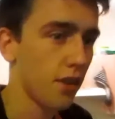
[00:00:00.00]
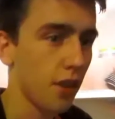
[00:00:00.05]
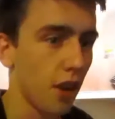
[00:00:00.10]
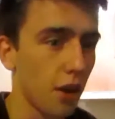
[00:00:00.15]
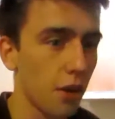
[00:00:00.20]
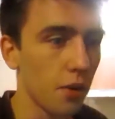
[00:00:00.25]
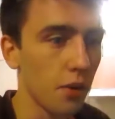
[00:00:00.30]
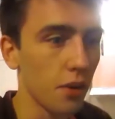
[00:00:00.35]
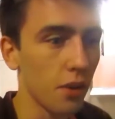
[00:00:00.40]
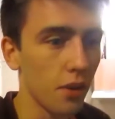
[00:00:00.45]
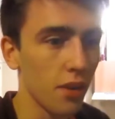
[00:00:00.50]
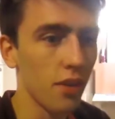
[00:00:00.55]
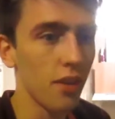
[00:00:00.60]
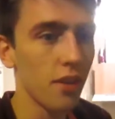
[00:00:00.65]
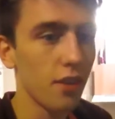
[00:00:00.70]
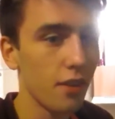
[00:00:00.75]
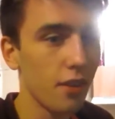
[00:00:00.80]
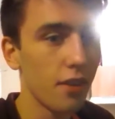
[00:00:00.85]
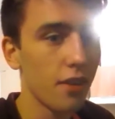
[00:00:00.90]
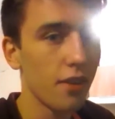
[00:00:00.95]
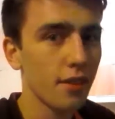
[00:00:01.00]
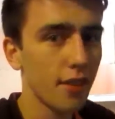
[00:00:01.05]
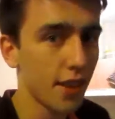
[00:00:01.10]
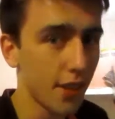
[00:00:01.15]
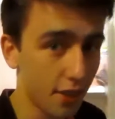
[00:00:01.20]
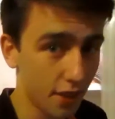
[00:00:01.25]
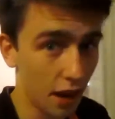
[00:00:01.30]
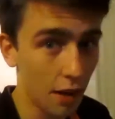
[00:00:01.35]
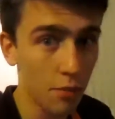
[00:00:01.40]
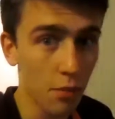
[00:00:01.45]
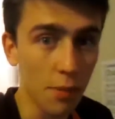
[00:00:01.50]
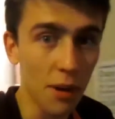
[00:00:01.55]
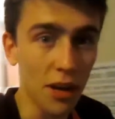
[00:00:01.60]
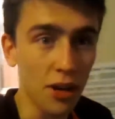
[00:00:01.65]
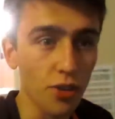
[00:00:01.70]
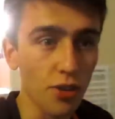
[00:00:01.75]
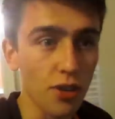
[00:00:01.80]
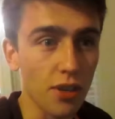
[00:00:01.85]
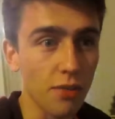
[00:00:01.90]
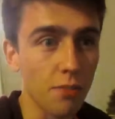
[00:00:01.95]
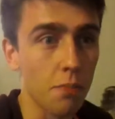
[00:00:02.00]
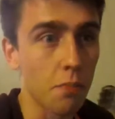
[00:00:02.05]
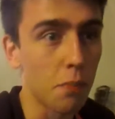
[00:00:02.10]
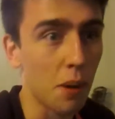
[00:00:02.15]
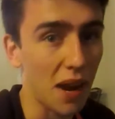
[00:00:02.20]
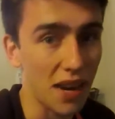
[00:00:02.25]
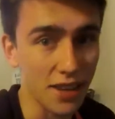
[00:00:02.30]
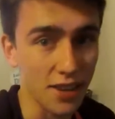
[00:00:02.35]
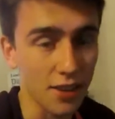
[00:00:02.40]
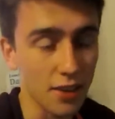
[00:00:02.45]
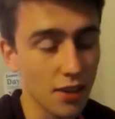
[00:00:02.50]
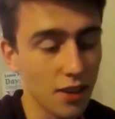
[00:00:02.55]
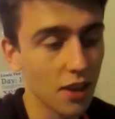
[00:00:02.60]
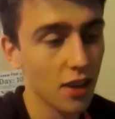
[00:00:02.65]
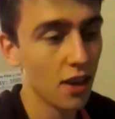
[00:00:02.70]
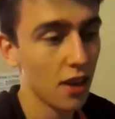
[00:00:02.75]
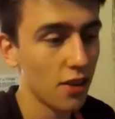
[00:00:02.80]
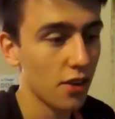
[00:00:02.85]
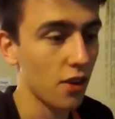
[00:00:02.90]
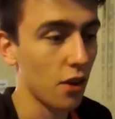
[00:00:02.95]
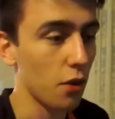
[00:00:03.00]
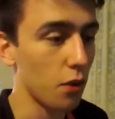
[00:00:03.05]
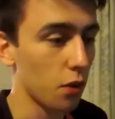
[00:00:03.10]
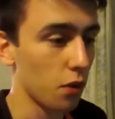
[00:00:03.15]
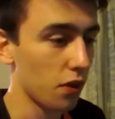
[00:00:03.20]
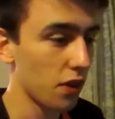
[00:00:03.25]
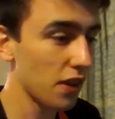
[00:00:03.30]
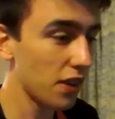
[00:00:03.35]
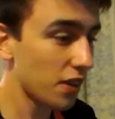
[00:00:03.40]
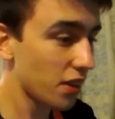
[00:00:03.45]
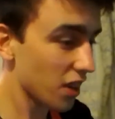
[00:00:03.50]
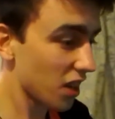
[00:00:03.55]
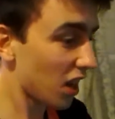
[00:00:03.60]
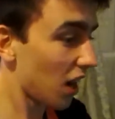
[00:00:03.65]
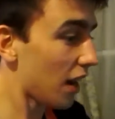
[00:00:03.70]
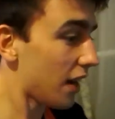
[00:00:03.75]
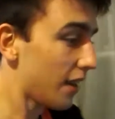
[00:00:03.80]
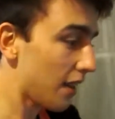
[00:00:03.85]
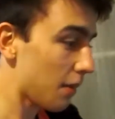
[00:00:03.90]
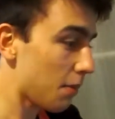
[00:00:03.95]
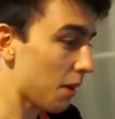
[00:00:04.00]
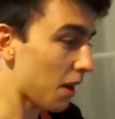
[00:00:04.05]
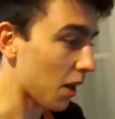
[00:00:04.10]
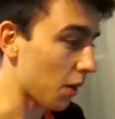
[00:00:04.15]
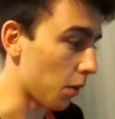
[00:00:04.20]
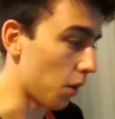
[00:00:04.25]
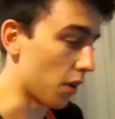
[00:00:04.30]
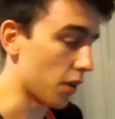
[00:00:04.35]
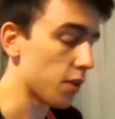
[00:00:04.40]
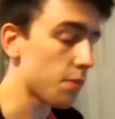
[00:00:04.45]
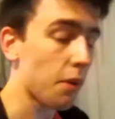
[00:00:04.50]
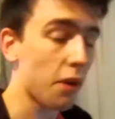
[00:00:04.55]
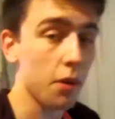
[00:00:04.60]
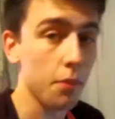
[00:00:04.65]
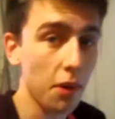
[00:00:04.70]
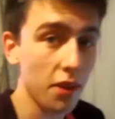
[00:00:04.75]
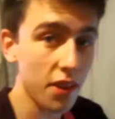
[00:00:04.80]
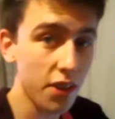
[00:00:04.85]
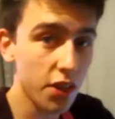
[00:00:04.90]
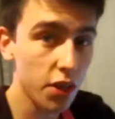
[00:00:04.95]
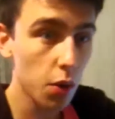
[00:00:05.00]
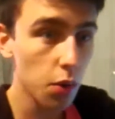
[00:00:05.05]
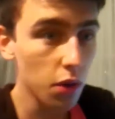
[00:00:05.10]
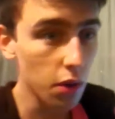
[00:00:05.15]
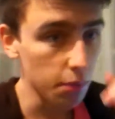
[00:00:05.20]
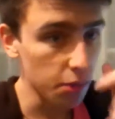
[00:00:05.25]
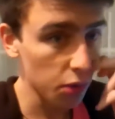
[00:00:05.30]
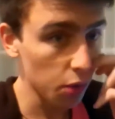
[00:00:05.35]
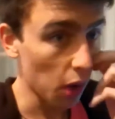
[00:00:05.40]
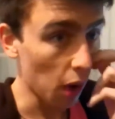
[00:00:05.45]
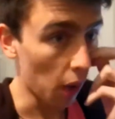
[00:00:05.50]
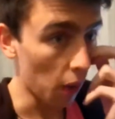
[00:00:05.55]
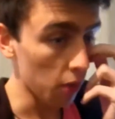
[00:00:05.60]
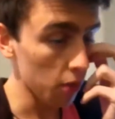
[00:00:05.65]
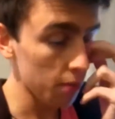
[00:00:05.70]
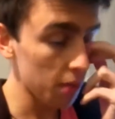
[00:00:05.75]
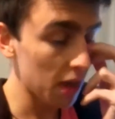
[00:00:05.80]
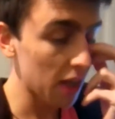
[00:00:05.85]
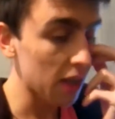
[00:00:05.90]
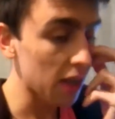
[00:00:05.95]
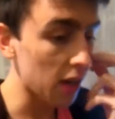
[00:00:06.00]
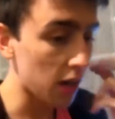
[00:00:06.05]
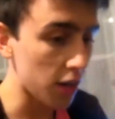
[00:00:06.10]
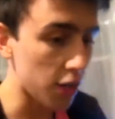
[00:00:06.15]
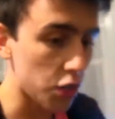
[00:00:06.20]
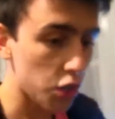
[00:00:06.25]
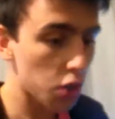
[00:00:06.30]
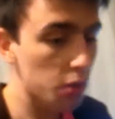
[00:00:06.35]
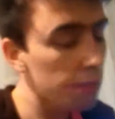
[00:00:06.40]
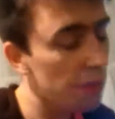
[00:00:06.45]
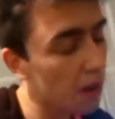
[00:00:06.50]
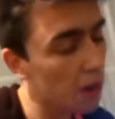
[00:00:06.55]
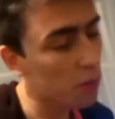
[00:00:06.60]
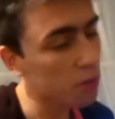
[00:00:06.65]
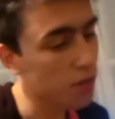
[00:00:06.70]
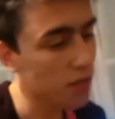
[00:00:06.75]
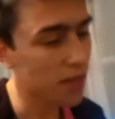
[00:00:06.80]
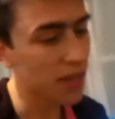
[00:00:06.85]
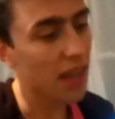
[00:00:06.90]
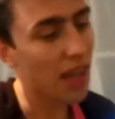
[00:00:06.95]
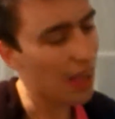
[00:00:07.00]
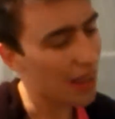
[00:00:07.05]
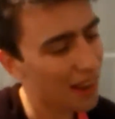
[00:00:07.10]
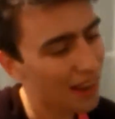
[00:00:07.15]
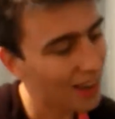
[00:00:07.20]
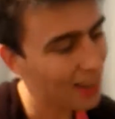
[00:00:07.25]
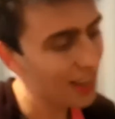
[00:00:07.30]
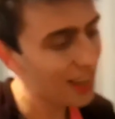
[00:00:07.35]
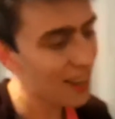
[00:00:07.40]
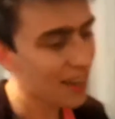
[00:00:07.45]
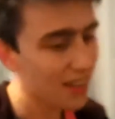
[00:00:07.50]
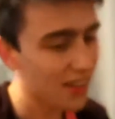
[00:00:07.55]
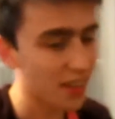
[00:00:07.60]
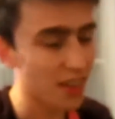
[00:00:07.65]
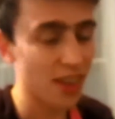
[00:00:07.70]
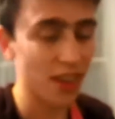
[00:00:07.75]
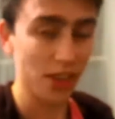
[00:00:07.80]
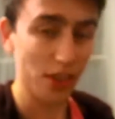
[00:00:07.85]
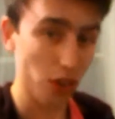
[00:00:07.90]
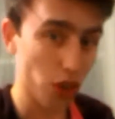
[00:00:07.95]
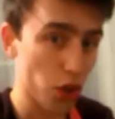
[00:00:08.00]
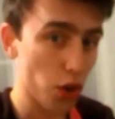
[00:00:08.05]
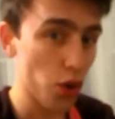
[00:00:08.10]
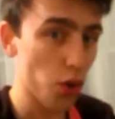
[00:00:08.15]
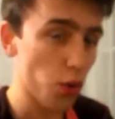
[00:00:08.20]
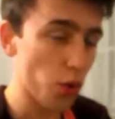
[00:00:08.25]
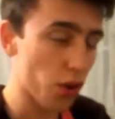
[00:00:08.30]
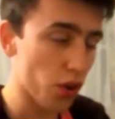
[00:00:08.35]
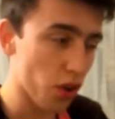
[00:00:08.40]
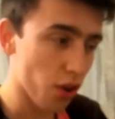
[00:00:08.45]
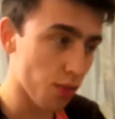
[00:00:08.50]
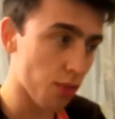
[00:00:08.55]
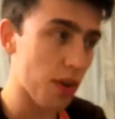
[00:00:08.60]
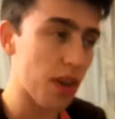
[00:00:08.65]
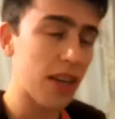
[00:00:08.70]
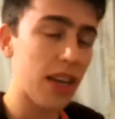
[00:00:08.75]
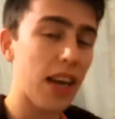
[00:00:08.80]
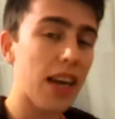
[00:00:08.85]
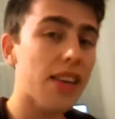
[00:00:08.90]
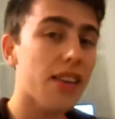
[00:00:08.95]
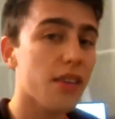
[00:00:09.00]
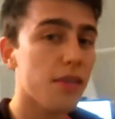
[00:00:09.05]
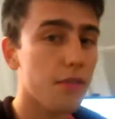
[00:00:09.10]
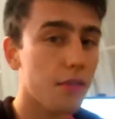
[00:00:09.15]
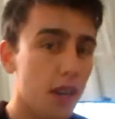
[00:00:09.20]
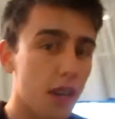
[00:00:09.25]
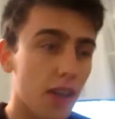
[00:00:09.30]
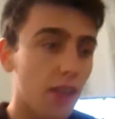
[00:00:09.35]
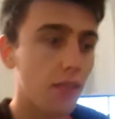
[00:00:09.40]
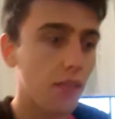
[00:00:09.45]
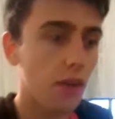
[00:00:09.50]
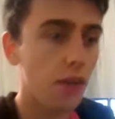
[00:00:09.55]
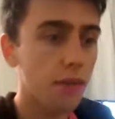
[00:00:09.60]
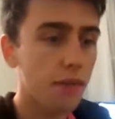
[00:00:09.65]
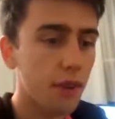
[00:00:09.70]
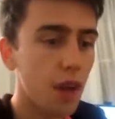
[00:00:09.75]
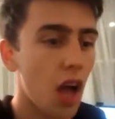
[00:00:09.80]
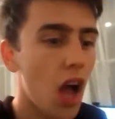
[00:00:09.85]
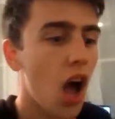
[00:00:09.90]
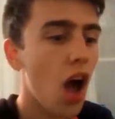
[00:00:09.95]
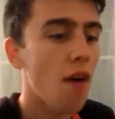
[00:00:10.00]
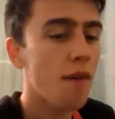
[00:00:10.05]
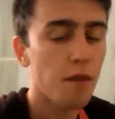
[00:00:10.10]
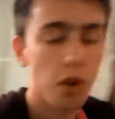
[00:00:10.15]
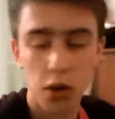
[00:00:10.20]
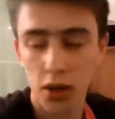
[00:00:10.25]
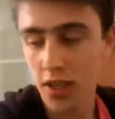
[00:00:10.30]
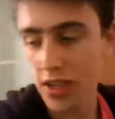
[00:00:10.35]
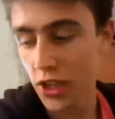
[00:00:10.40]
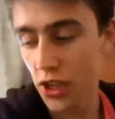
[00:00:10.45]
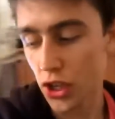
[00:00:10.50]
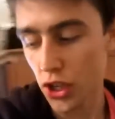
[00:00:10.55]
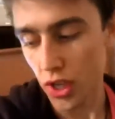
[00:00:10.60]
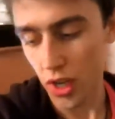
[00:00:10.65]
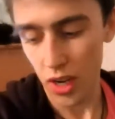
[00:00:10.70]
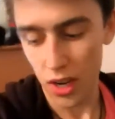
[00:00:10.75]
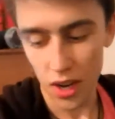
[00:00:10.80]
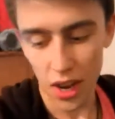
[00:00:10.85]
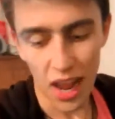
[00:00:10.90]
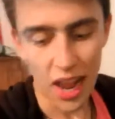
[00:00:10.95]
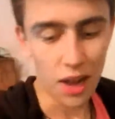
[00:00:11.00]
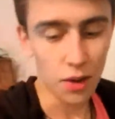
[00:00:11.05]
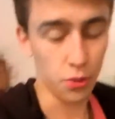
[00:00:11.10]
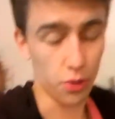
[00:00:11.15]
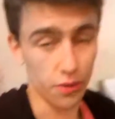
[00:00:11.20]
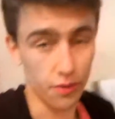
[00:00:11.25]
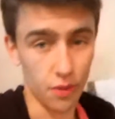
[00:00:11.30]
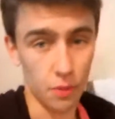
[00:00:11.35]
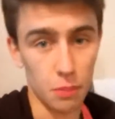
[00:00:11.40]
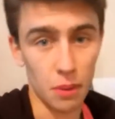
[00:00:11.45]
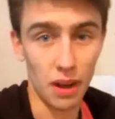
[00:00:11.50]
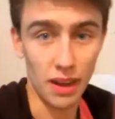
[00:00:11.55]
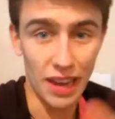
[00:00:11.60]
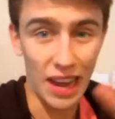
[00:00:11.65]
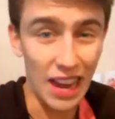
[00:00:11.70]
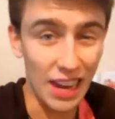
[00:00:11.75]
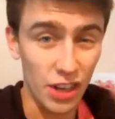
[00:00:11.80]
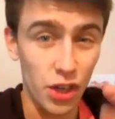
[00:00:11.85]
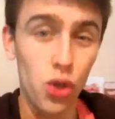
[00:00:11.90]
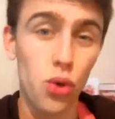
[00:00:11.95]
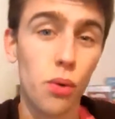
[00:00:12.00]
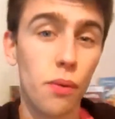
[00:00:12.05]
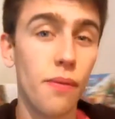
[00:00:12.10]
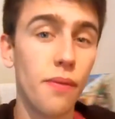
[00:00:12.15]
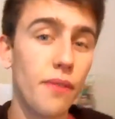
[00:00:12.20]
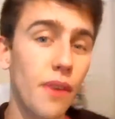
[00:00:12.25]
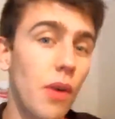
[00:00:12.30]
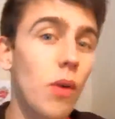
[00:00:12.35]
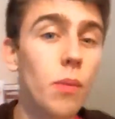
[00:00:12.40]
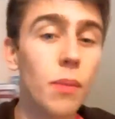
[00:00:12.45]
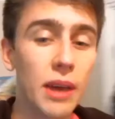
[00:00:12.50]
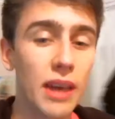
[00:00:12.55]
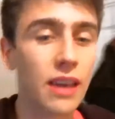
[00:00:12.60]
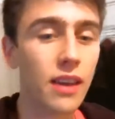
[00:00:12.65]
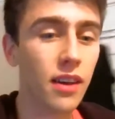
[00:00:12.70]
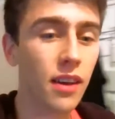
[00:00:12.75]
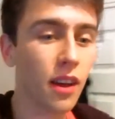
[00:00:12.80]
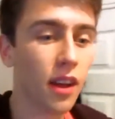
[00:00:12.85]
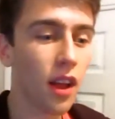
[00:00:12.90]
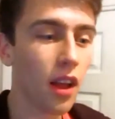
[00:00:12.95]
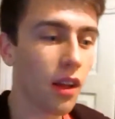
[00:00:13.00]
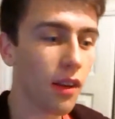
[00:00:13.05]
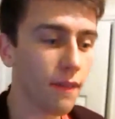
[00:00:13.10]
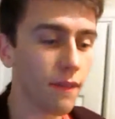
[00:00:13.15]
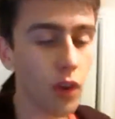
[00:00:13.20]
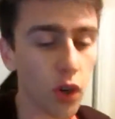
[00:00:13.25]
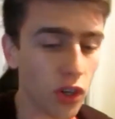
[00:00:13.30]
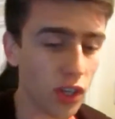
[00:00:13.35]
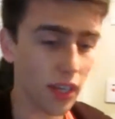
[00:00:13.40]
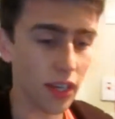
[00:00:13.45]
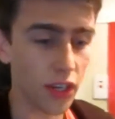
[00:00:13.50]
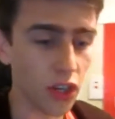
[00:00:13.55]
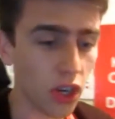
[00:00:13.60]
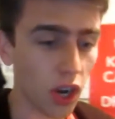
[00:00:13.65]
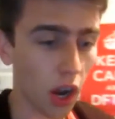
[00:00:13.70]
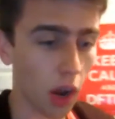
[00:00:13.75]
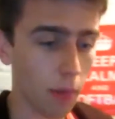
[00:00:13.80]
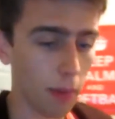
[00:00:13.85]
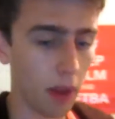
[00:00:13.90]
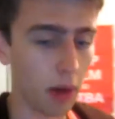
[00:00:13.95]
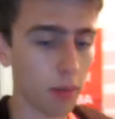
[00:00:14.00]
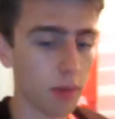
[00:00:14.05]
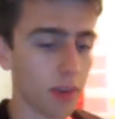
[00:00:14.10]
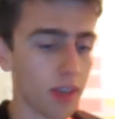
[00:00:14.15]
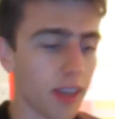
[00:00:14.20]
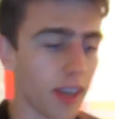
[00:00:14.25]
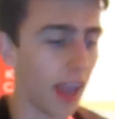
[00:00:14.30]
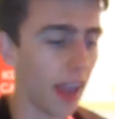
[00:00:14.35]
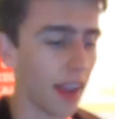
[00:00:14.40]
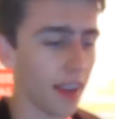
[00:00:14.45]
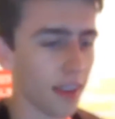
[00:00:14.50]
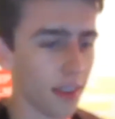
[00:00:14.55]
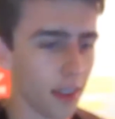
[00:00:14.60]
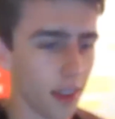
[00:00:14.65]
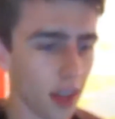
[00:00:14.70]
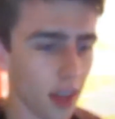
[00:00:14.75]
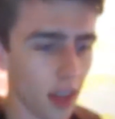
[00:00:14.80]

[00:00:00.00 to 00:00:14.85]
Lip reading: So, this camera battery is battered. So, these slightly bigger ones, bearing in mind there's two of them as well, mean that I should be able to get at least 2 to 3 days of footage out of them, like actual filming footage. I'll be able to get